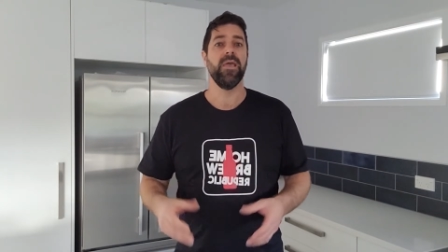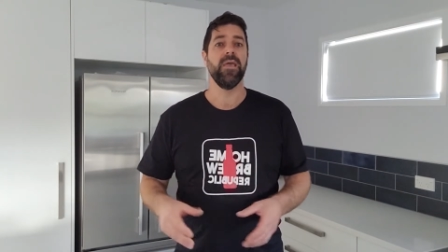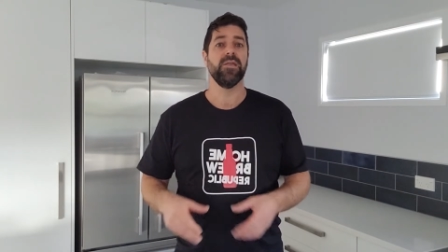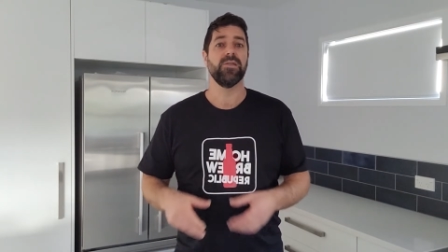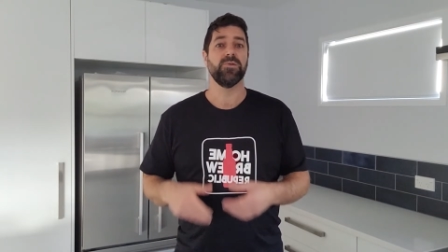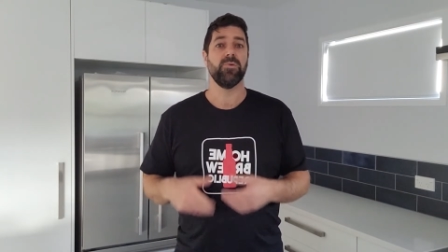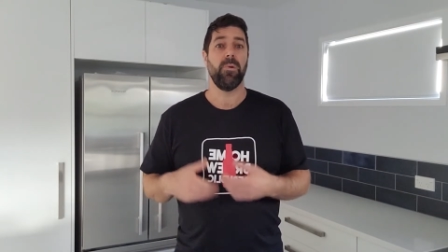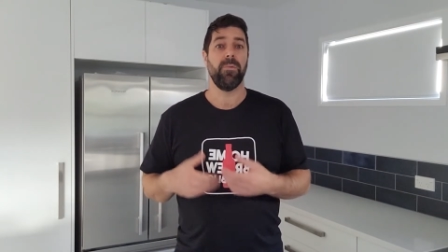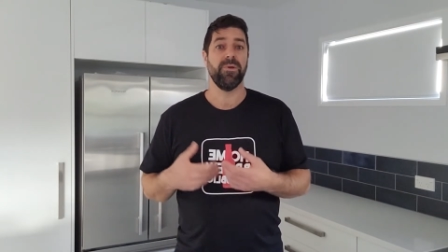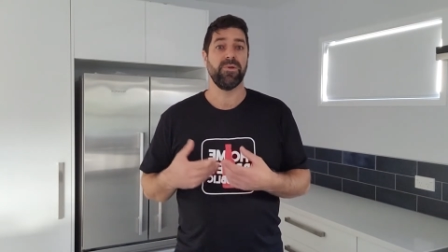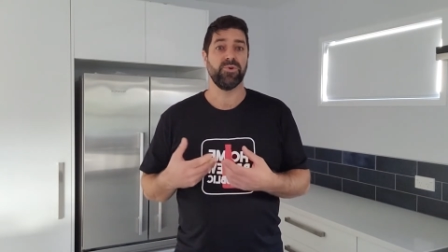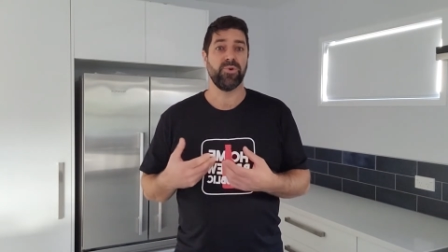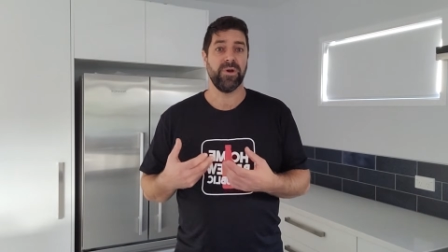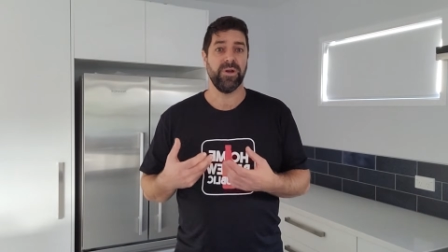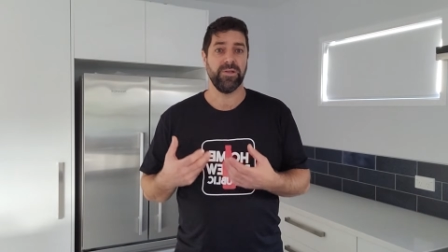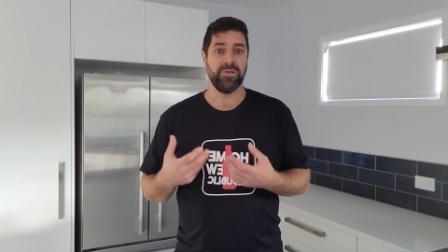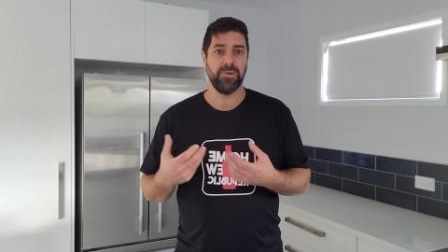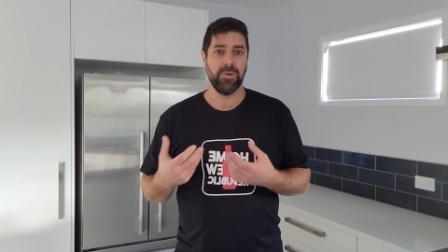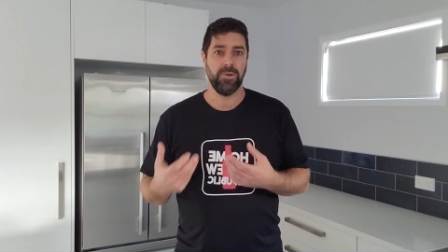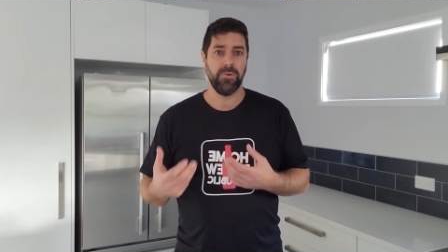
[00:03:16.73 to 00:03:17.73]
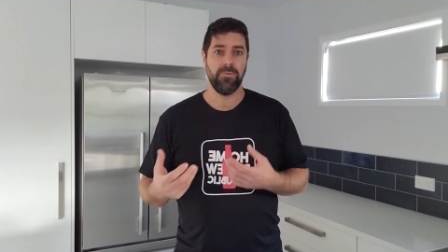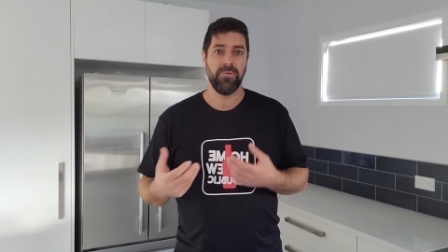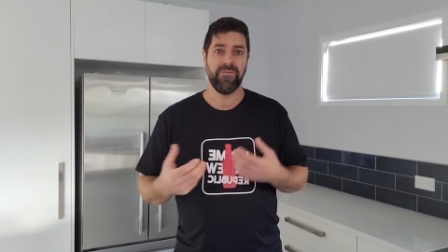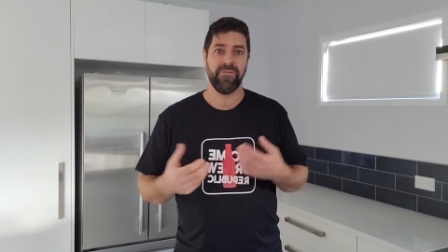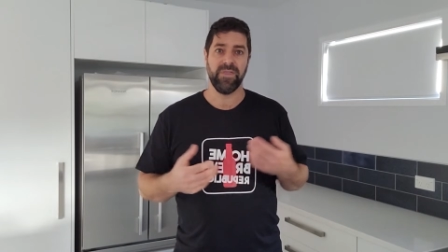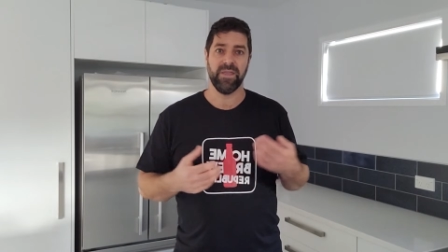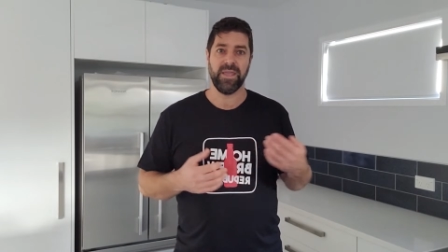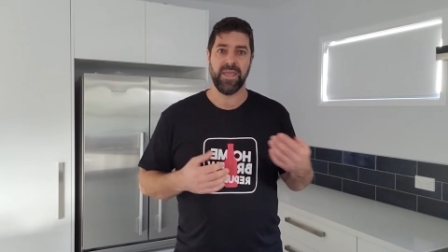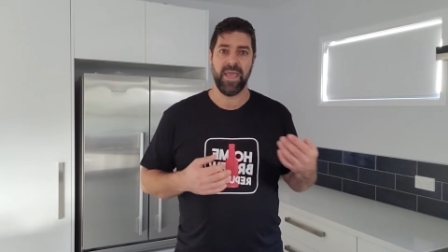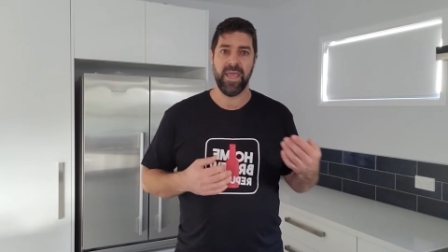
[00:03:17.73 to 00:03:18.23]
So what we're trying to do with
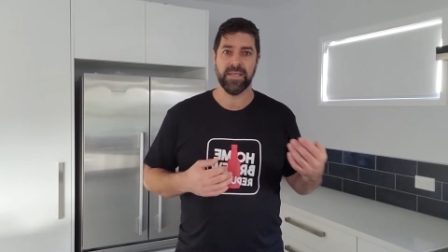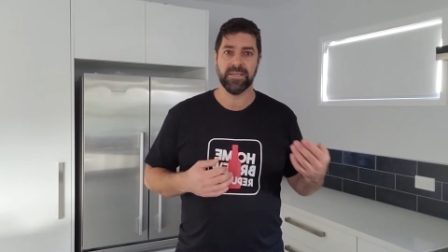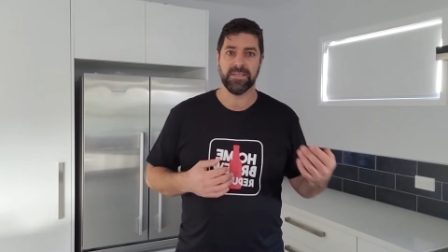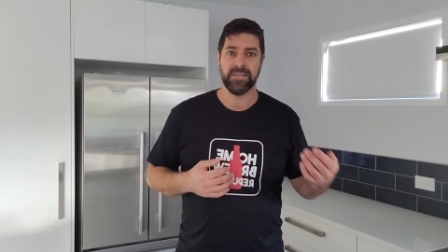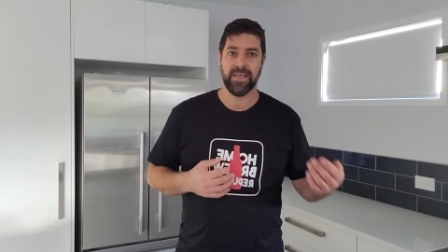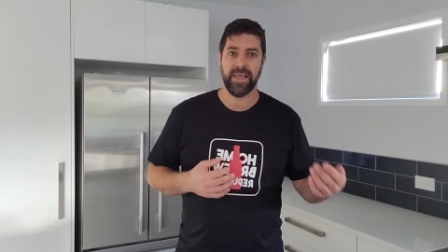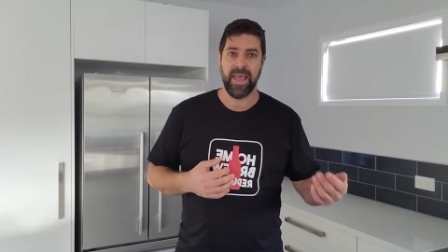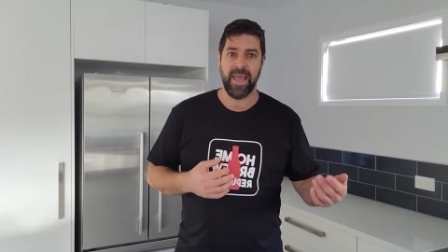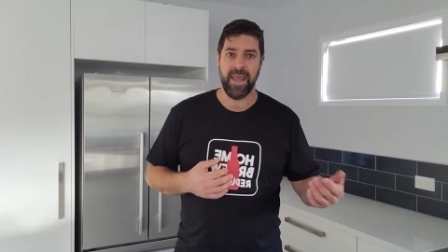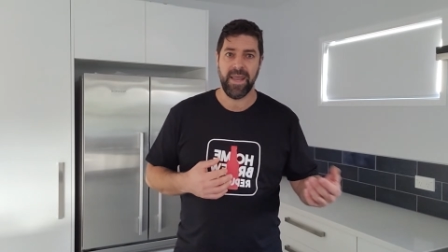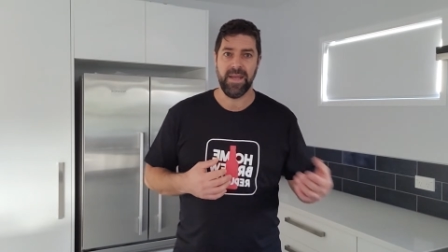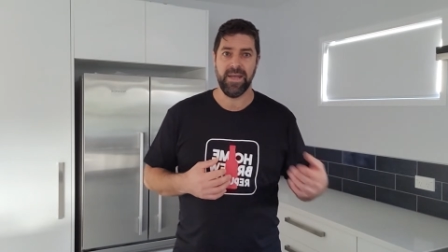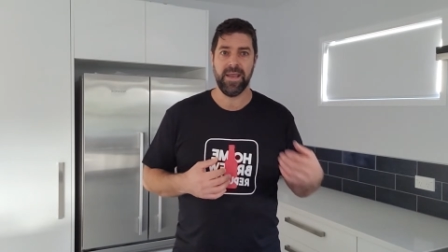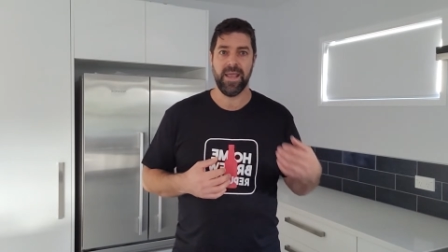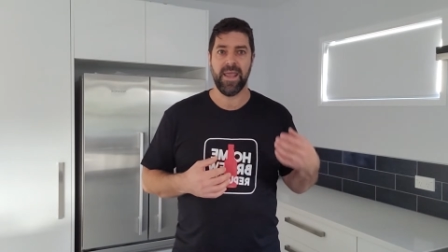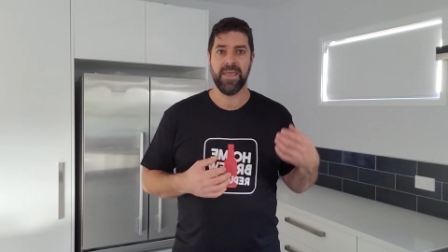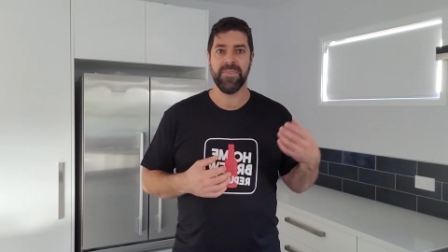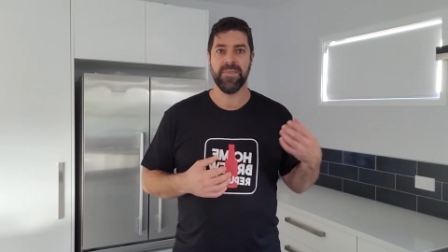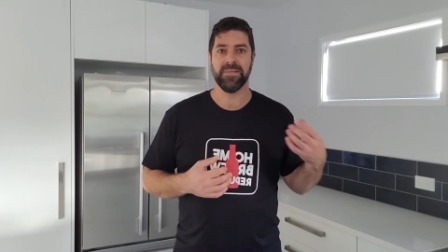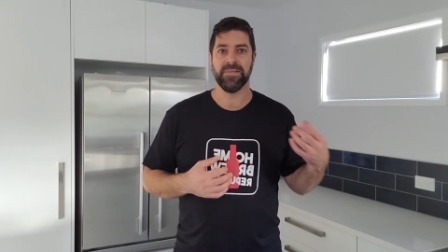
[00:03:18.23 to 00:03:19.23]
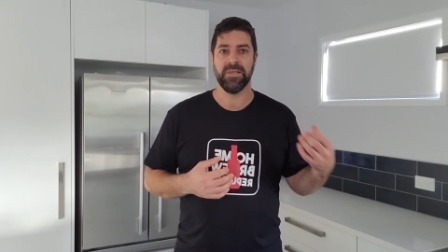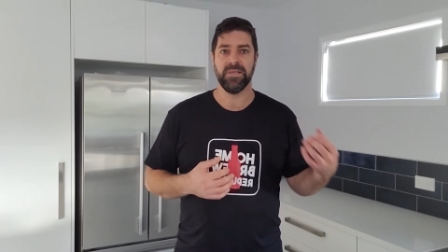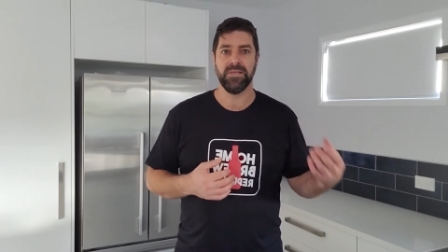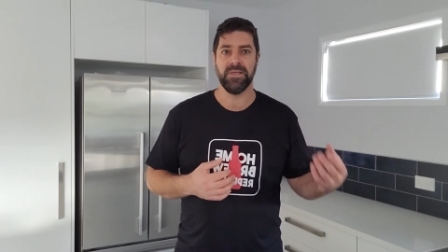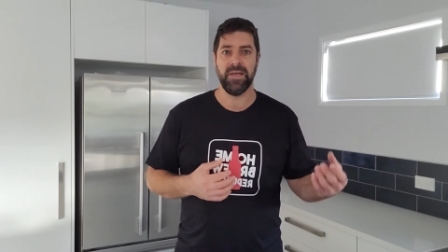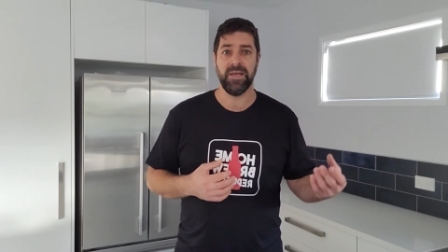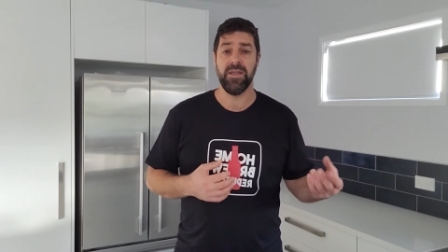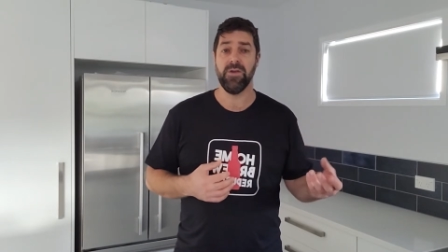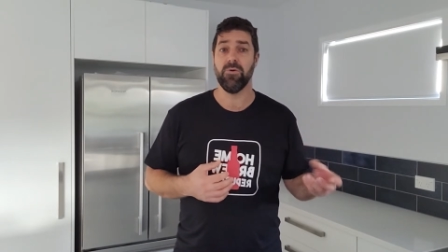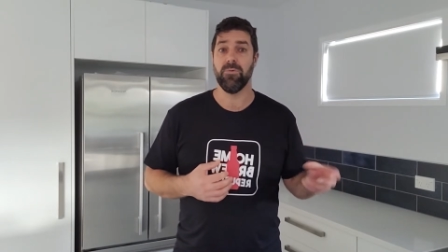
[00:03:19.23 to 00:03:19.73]
the Cascade and the
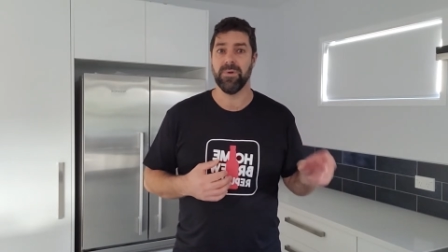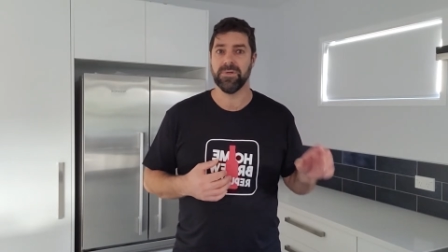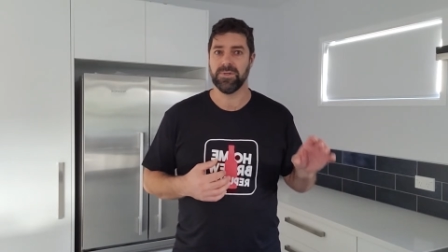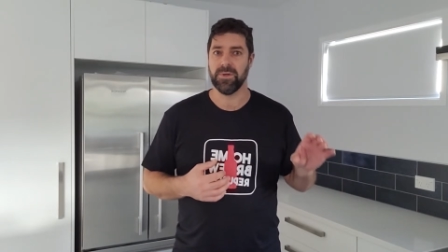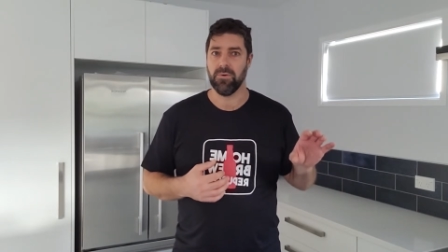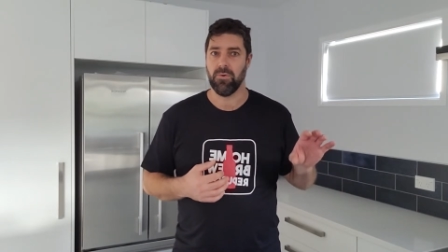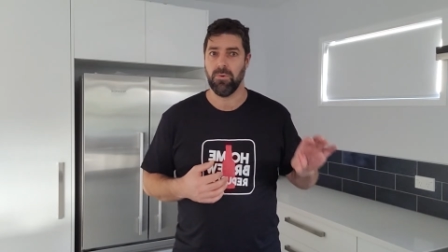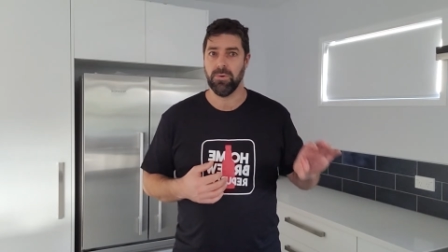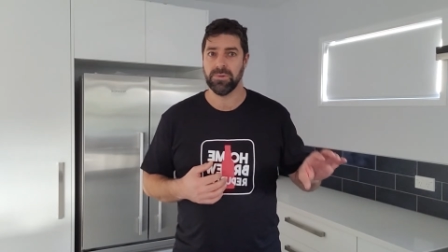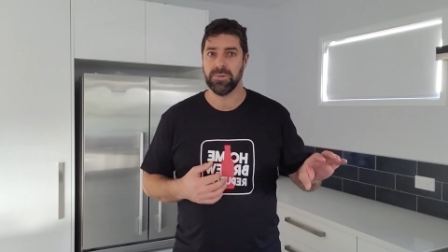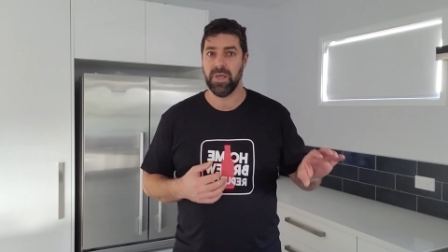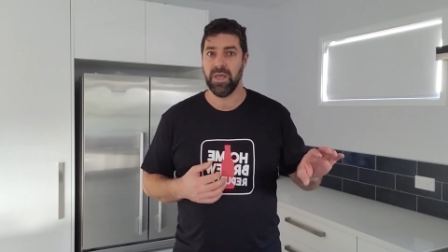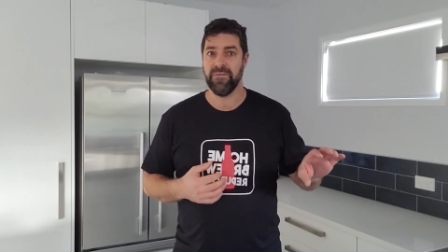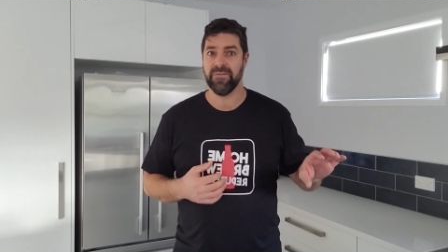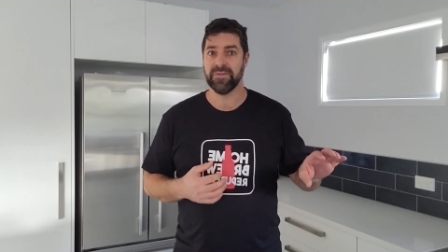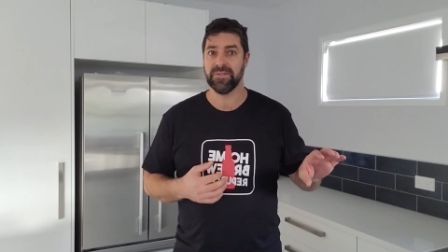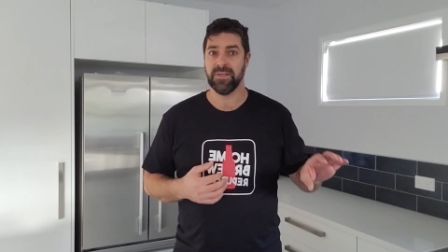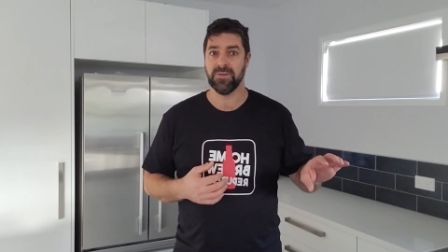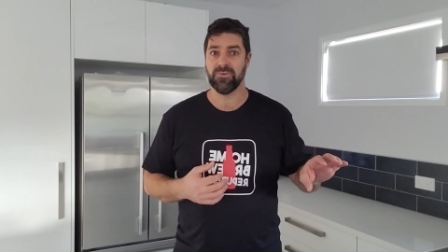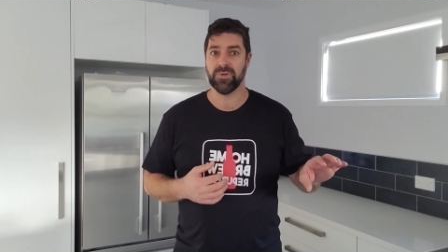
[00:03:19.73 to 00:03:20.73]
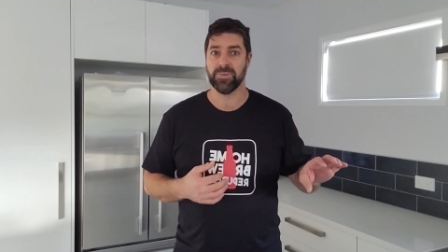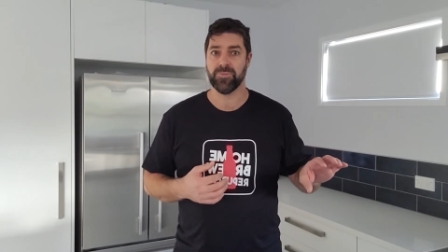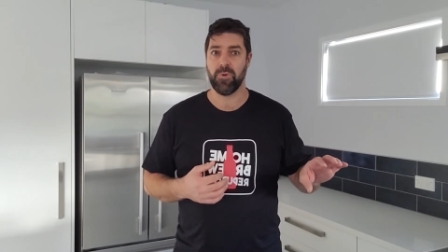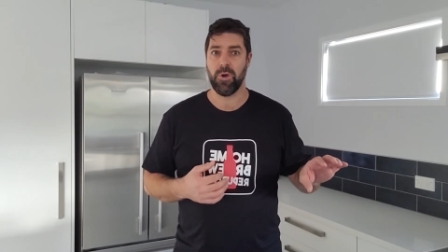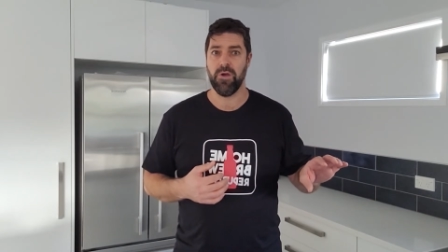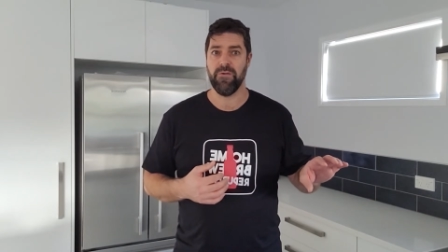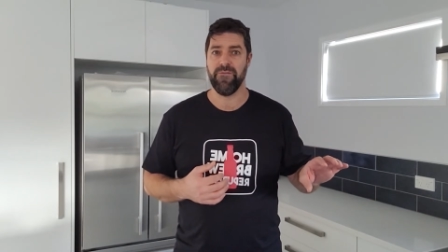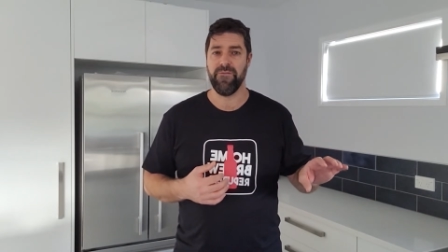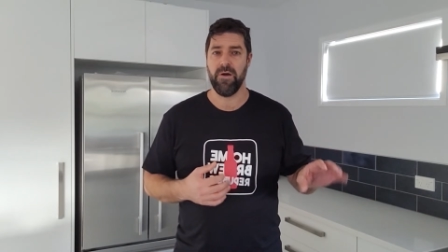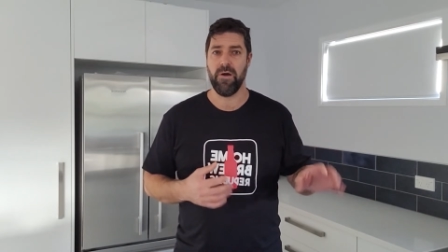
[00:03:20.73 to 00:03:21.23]
Centennial, which also have a citrus
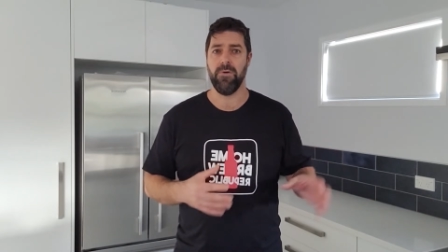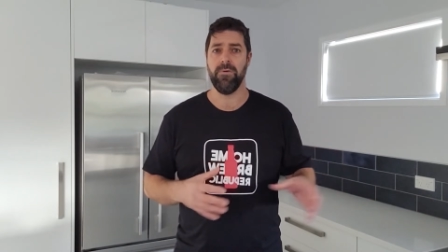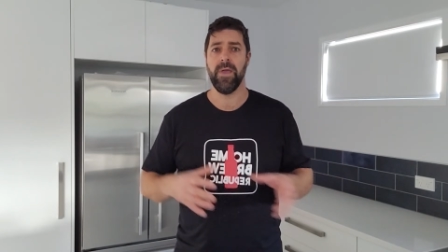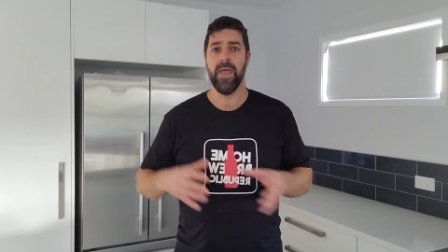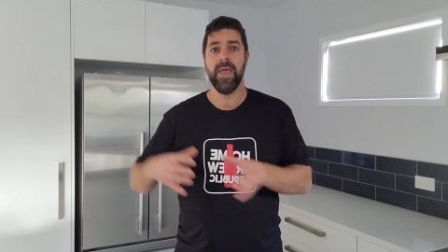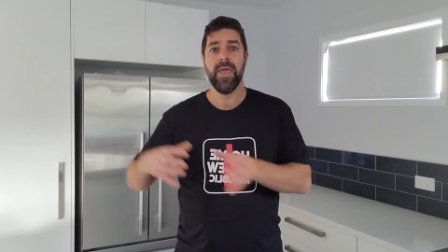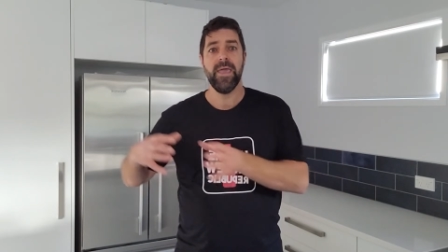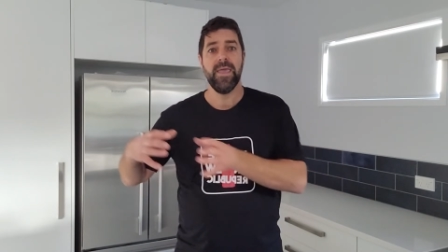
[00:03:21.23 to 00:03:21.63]
profile,